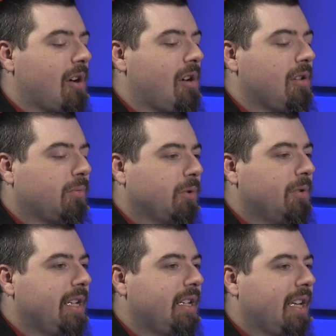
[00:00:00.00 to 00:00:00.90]
all
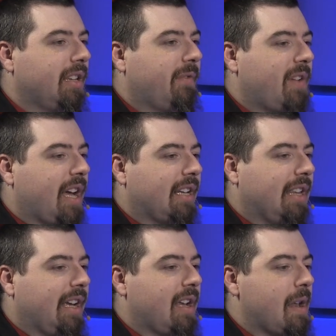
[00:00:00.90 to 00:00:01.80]
rooted in the fact
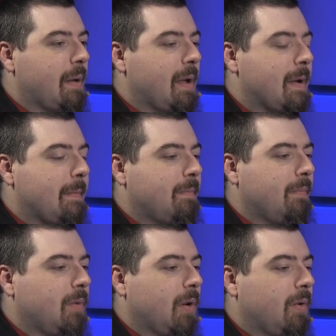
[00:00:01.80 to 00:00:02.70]
that
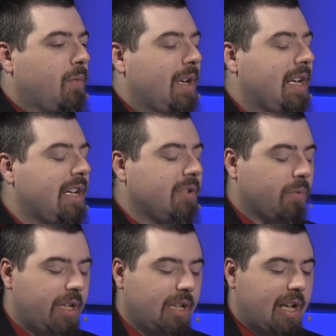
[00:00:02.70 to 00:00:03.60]
we need to
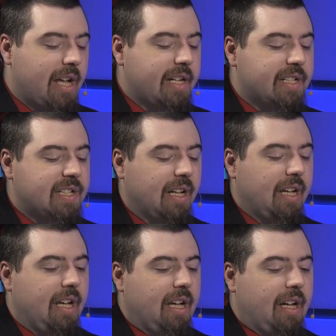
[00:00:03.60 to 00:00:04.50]
realize
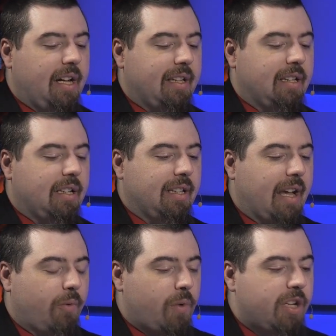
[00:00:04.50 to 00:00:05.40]

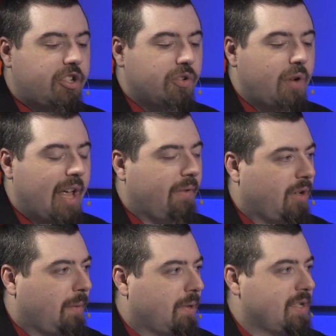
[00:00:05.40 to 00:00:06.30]
that we do
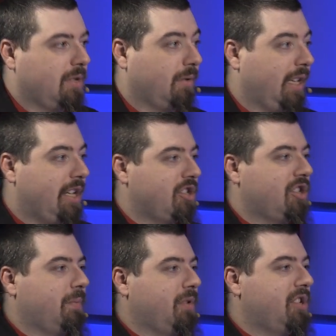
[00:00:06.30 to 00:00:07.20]
have a personal
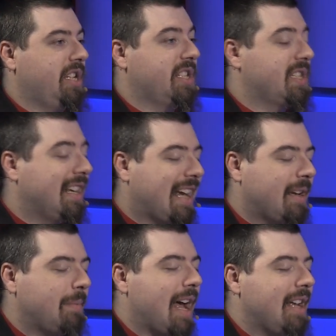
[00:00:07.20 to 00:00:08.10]
relationship with Jesus. And I
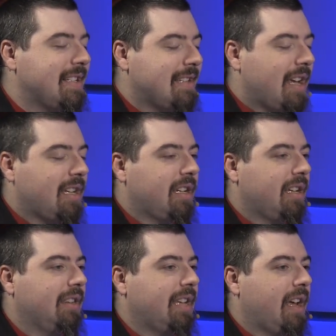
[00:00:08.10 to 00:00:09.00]
am not
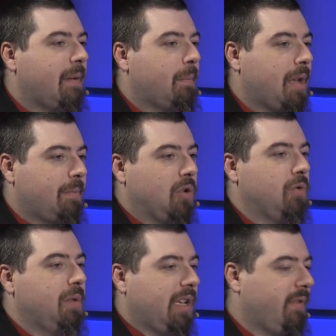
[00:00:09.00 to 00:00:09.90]
saying that people
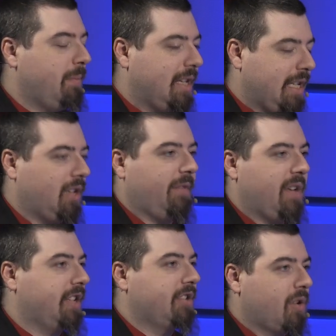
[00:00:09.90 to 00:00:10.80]
who believe in Mandela
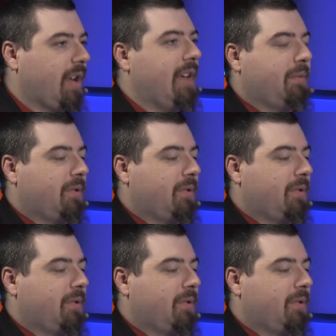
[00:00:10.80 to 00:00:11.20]
effect don't have a